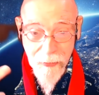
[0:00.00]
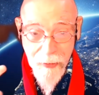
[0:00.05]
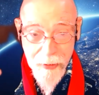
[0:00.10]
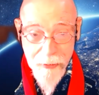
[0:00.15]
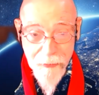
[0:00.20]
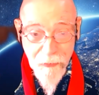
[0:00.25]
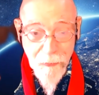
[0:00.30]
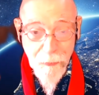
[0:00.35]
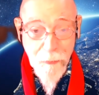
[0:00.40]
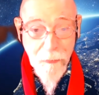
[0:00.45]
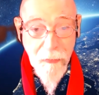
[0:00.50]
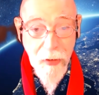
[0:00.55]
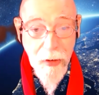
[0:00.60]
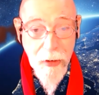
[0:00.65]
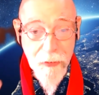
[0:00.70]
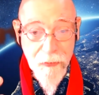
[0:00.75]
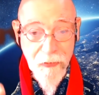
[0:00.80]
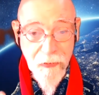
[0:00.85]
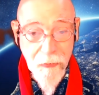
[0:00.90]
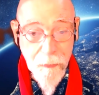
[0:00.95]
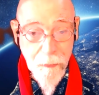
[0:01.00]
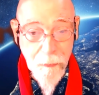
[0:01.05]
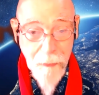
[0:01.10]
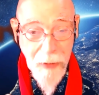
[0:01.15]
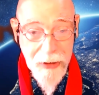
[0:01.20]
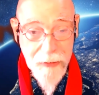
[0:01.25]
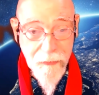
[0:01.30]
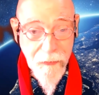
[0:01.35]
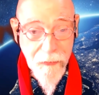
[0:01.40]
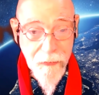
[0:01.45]
that is
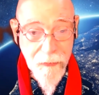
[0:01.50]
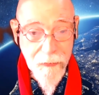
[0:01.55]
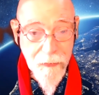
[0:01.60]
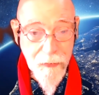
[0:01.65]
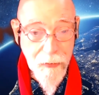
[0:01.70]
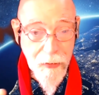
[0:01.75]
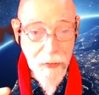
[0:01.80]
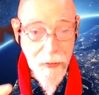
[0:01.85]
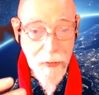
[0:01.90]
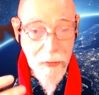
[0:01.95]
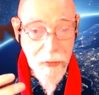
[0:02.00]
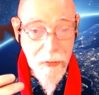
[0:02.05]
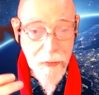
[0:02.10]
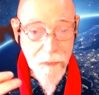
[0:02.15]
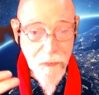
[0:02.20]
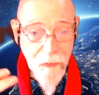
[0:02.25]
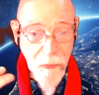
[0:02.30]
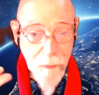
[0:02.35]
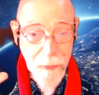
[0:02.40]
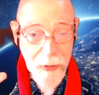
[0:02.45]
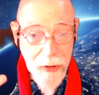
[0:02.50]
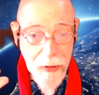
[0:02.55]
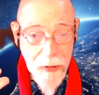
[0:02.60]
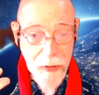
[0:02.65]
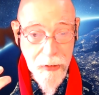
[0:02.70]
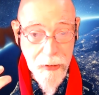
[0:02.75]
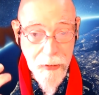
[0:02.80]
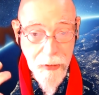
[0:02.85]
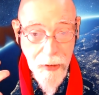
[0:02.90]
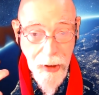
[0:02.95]
meant to be